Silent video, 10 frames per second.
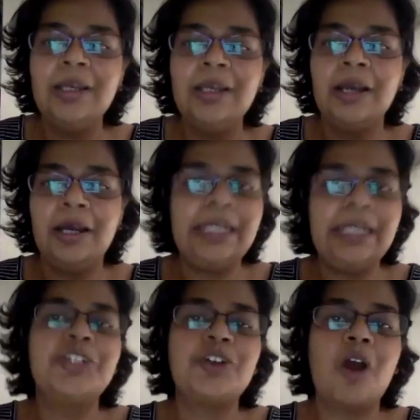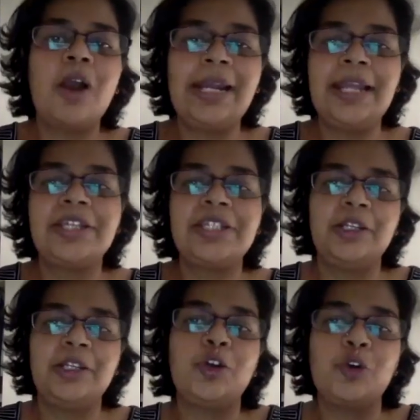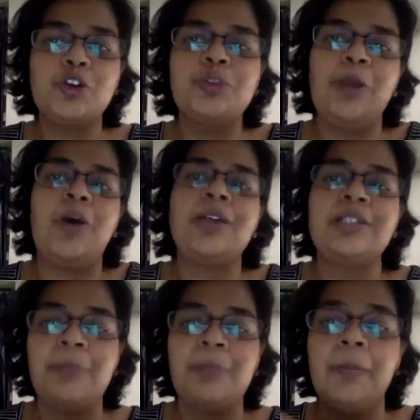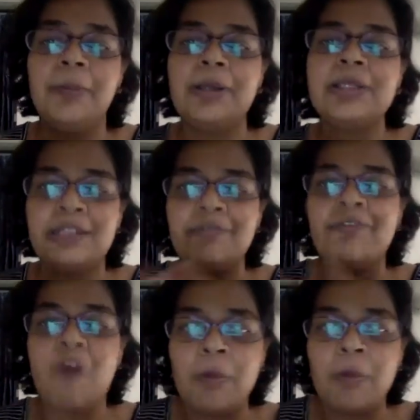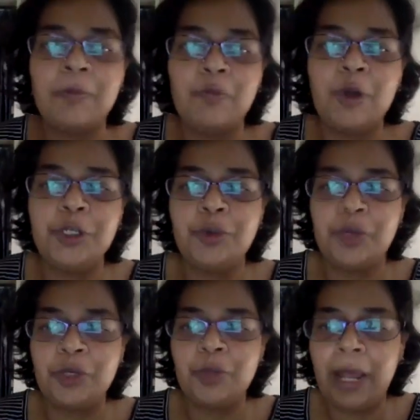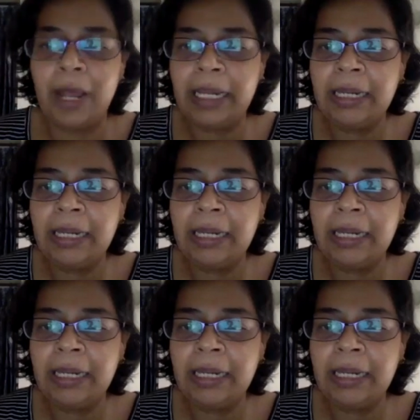a really strong collection grows because the members inform what you're going to buy,